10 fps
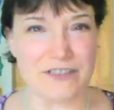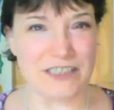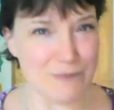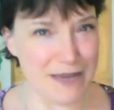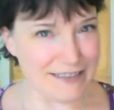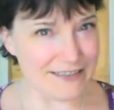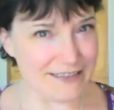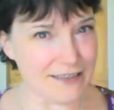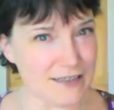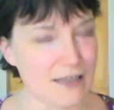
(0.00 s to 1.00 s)

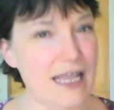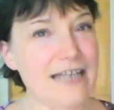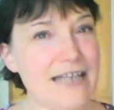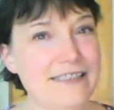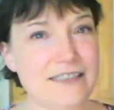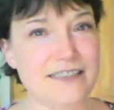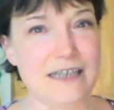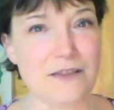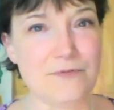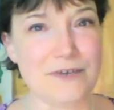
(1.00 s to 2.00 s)
Space class at
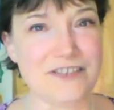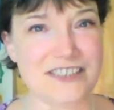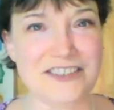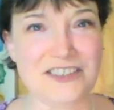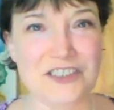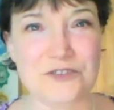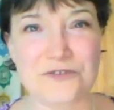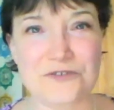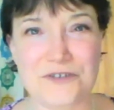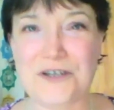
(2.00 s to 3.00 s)
Southwest
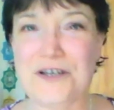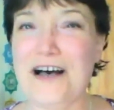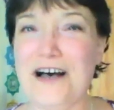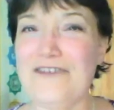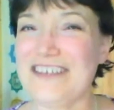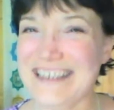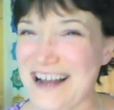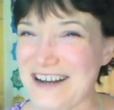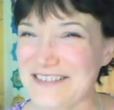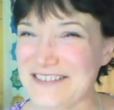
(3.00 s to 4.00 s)
Institute of Healing
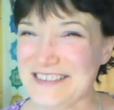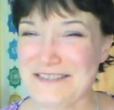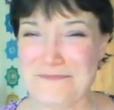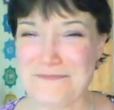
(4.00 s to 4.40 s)
Arts.